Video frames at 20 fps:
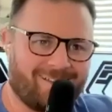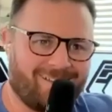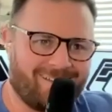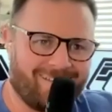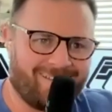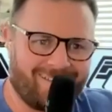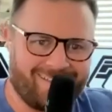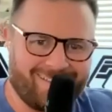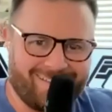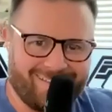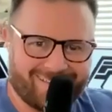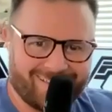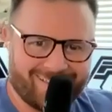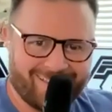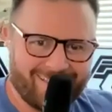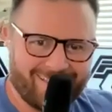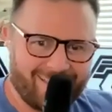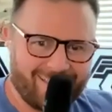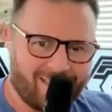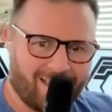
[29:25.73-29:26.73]
like
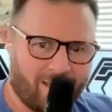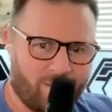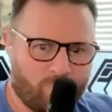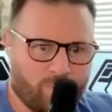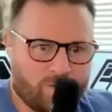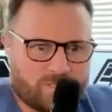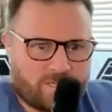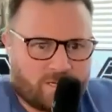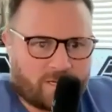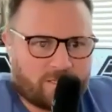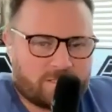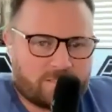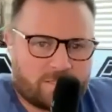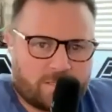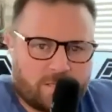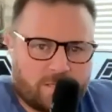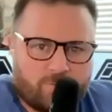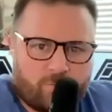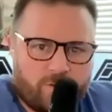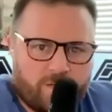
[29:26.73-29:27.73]
I wish I could,
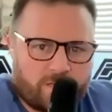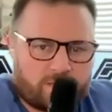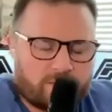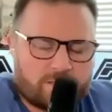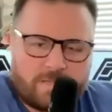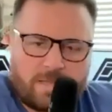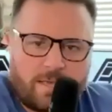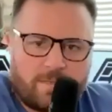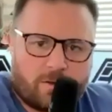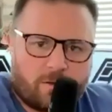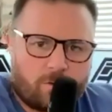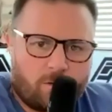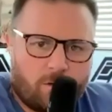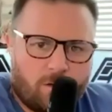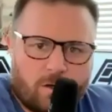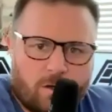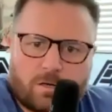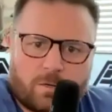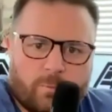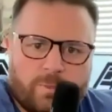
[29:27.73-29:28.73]
if we could stay there
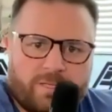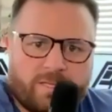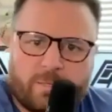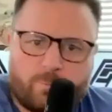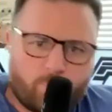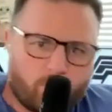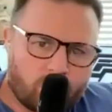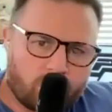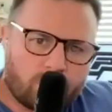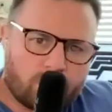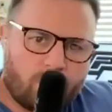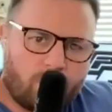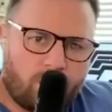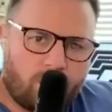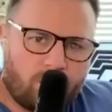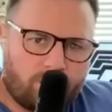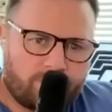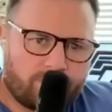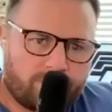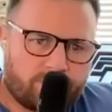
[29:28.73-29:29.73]
longer, we'd get more
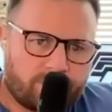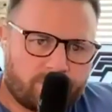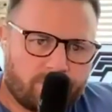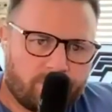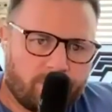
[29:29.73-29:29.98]
calls.